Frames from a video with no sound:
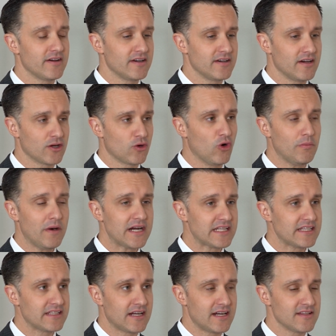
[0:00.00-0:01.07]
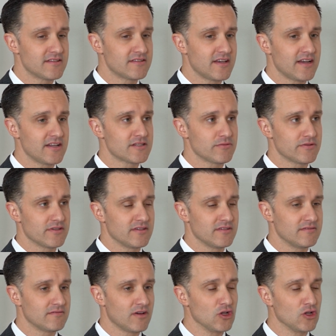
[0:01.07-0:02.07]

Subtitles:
a gold mine in the United States with a